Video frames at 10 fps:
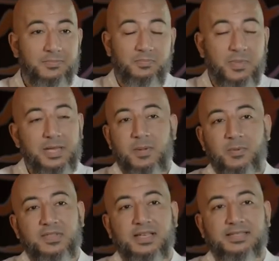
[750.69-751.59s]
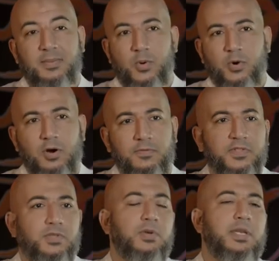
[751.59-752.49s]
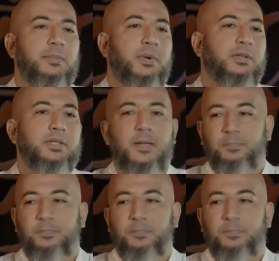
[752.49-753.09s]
many people think that pornography is only about